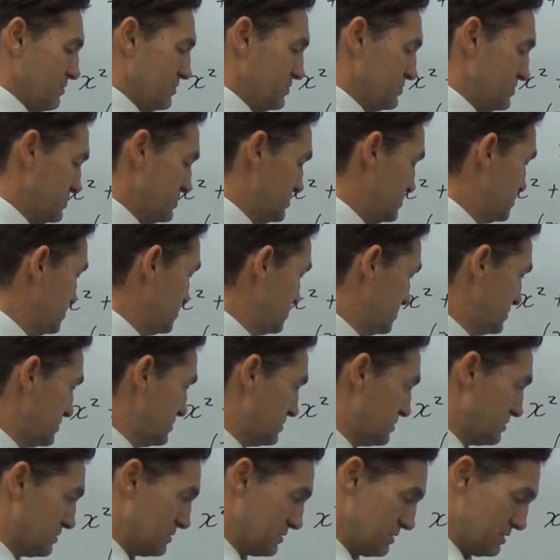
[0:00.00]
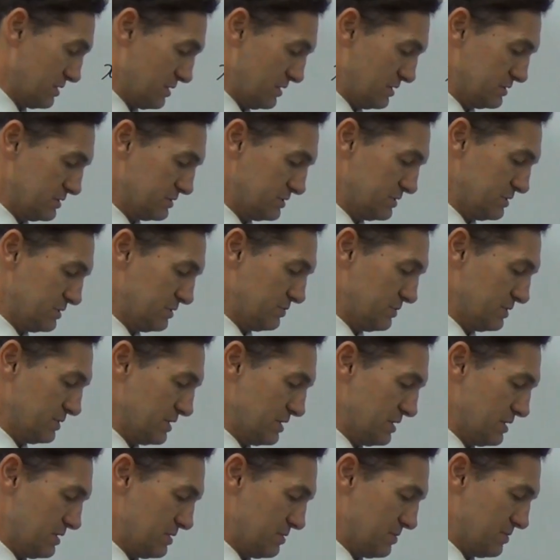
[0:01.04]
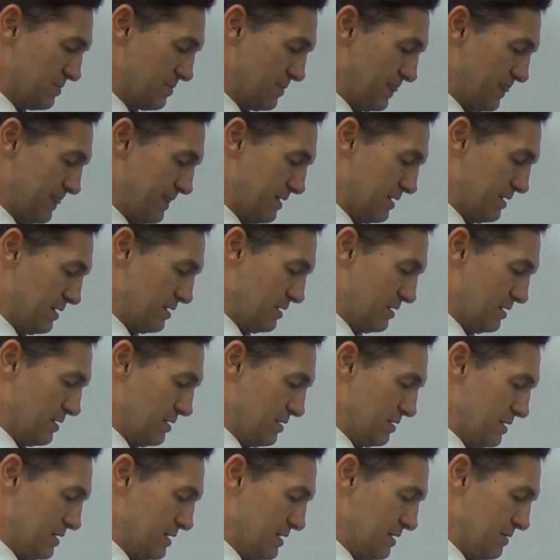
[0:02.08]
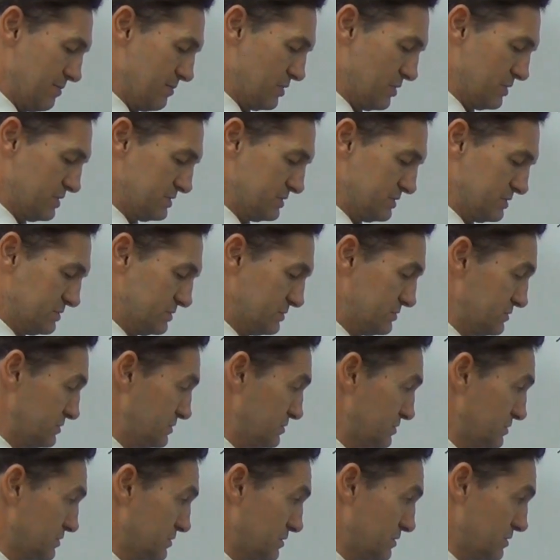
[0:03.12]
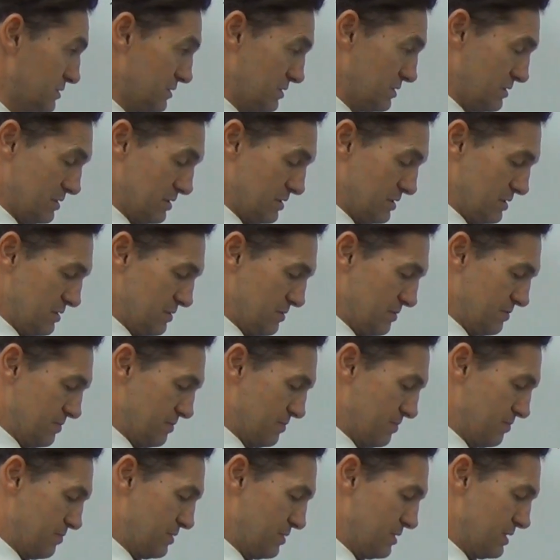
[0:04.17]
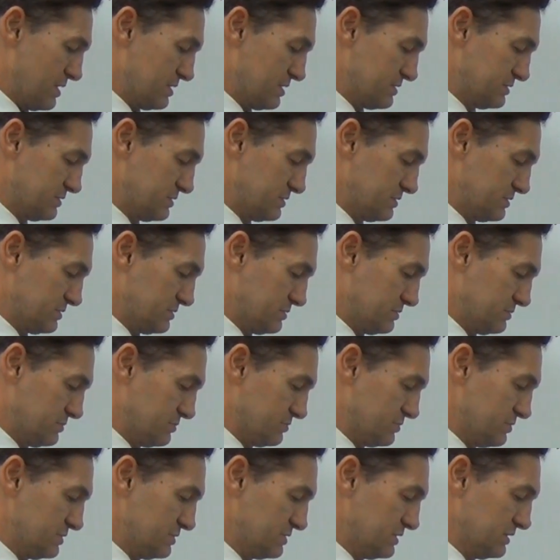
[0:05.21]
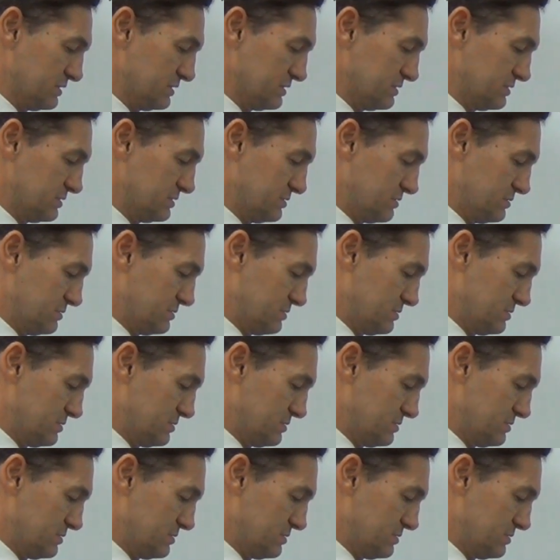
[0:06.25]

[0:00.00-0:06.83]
we'll just do it. So you would get minus 2 plus root 6.